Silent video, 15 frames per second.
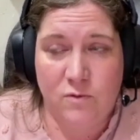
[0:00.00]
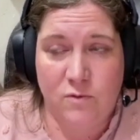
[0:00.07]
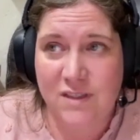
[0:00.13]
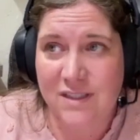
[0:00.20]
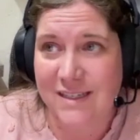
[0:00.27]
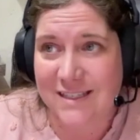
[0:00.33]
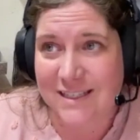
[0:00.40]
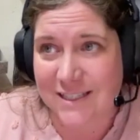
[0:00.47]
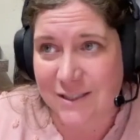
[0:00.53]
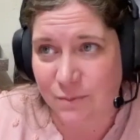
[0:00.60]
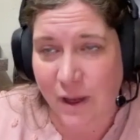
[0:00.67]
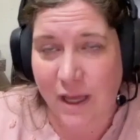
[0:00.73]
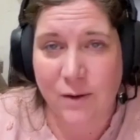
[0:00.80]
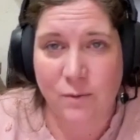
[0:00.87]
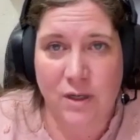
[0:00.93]

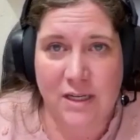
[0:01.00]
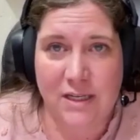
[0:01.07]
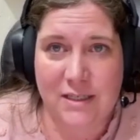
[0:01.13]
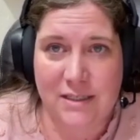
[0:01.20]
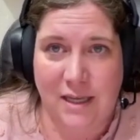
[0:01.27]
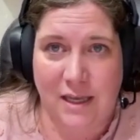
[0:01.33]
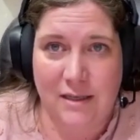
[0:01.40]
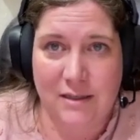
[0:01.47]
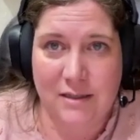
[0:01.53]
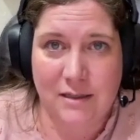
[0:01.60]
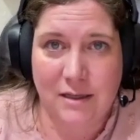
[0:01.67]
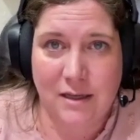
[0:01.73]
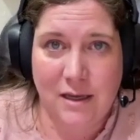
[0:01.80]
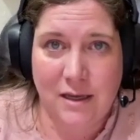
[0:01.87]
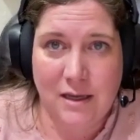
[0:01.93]
Despite what he says,
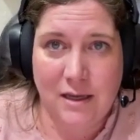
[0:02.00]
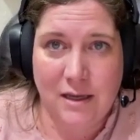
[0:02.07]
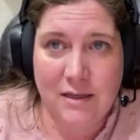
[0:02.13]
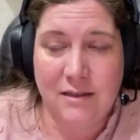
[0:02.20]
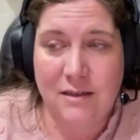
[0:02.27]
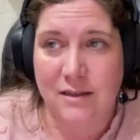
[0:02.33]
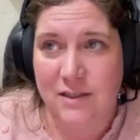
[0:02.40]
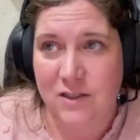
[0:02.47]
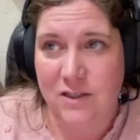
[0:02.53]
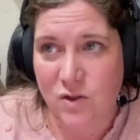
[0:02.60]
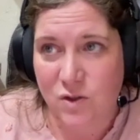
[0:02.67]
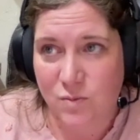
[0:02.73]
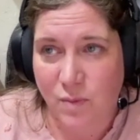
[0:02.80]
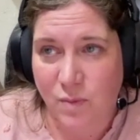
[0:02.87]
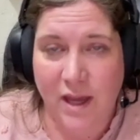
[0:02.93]

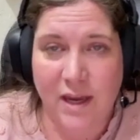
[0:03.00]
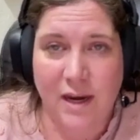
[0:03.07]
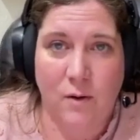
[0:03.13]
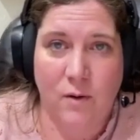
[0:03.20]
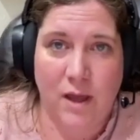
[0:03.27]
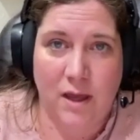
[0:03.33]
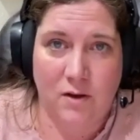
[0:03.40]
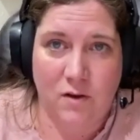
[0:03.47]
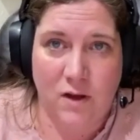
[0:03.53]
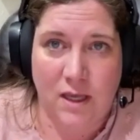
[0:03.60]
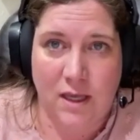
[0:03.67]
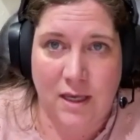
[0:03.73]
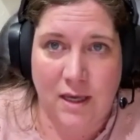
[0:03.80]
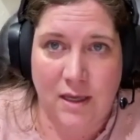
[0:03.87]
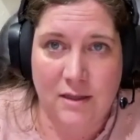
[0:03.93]
despite how angry he
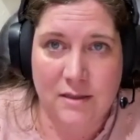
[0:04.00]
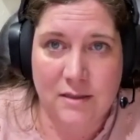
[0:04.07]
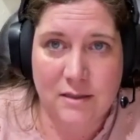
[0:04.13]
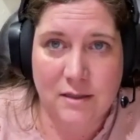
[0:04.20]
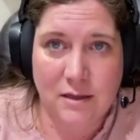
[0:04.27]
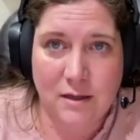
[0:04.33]
gets,